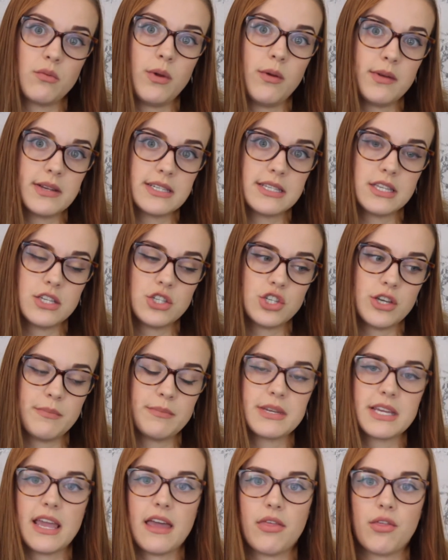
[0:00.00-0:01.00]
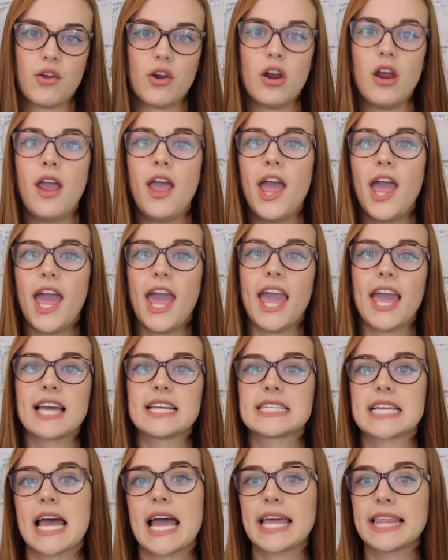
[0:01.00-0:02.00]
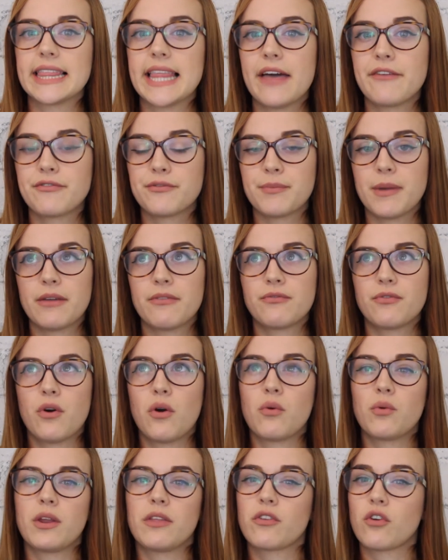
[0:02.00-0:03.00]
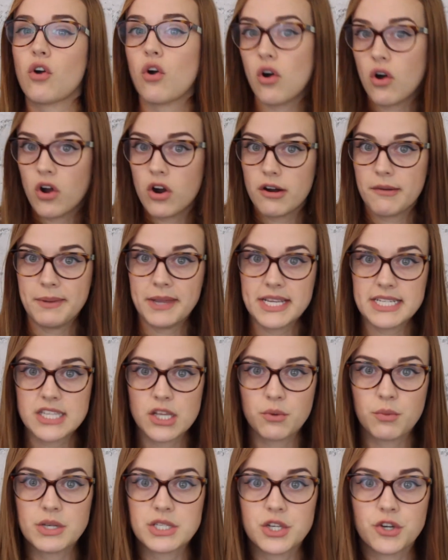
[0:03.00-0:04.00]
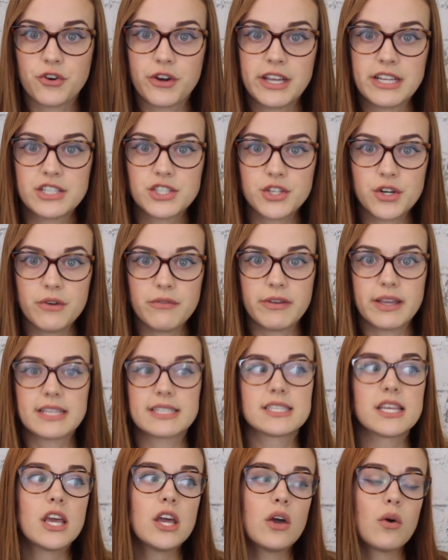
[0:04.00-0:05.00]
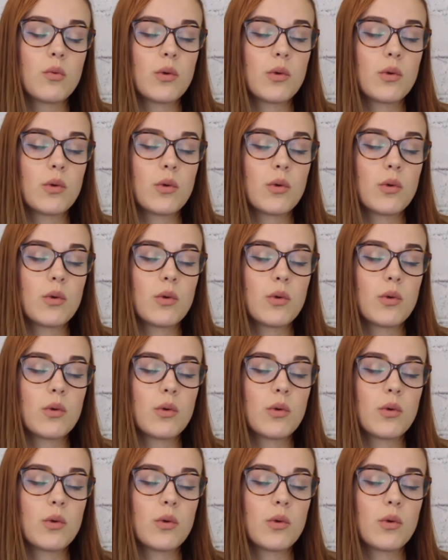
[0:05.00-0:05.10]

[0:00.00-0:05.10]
We went to the gym together, and I left my phone in the car because there wasn't great service.